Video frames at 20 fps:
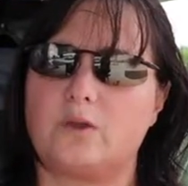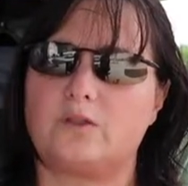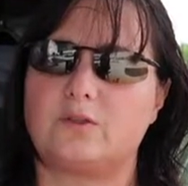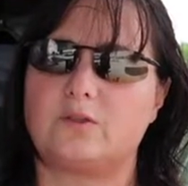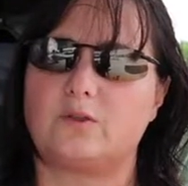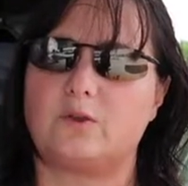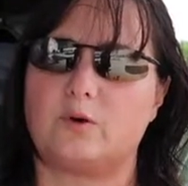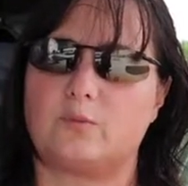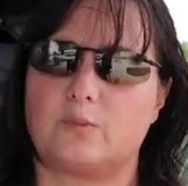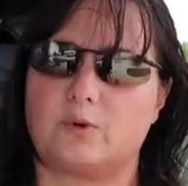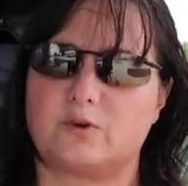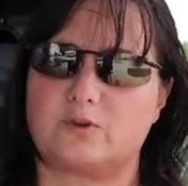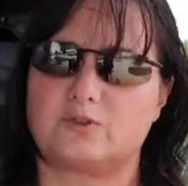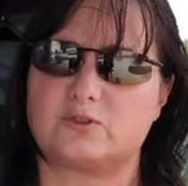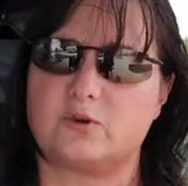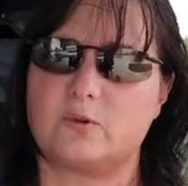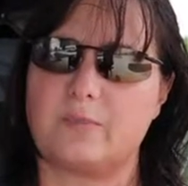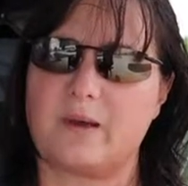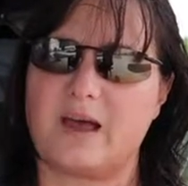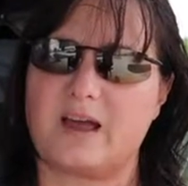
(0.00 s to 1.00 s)
with your
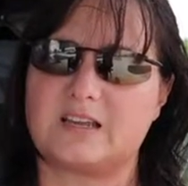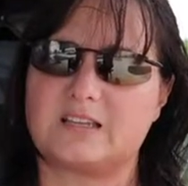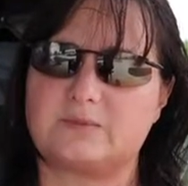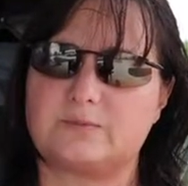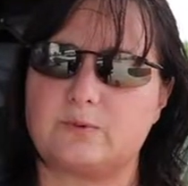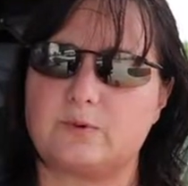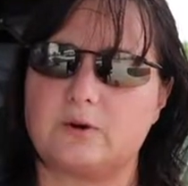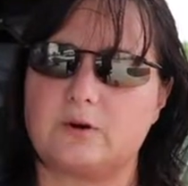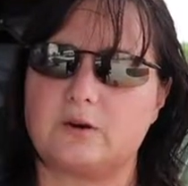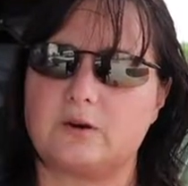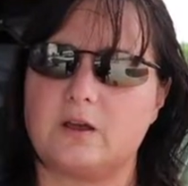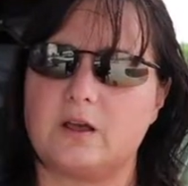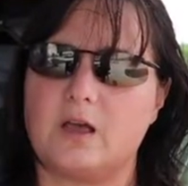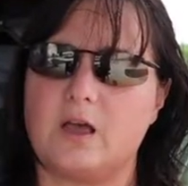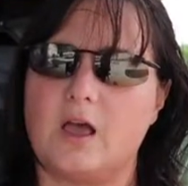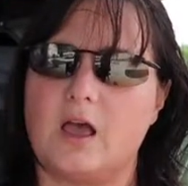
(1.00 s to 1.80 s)
personal passport,